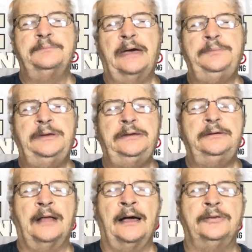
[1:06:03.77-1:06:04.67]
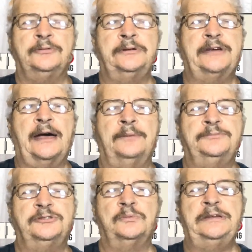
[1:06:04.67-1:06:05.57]
maybe like 3
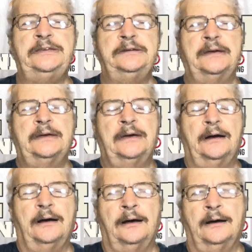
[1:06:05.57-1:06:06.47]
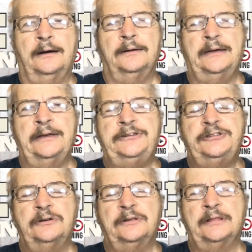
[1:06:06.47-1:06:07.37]
times a week,
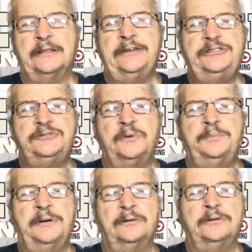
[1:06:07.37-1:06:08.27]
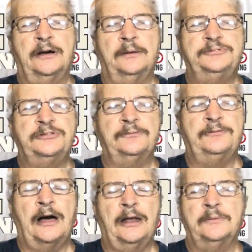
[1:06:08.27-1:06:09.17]
until at least we build up some
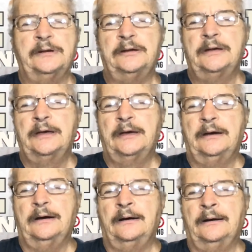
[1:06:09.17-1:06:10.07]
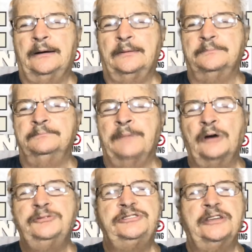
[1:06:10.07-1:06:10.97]
following,
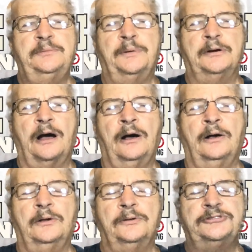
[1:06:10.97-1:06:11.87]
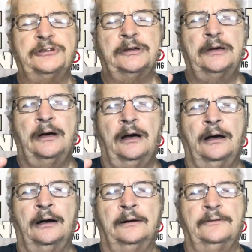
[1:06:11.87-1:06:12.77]
mostly because
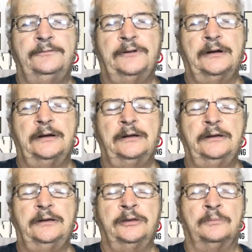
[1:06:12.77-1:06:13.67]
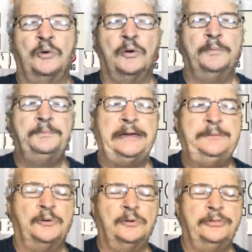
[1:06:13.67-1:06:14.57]
of the more
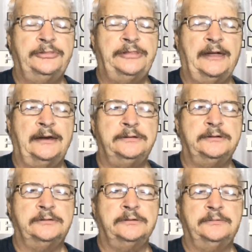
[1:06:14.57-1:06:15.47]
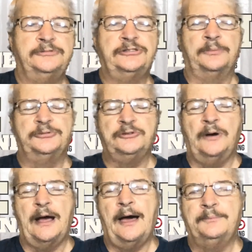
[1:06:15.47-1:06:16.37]
people that
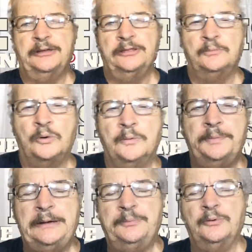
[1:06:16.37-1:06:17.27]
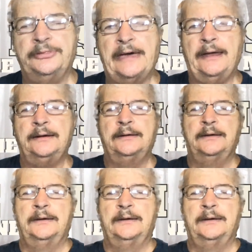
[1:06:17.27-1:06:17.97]
subscribe and the more people that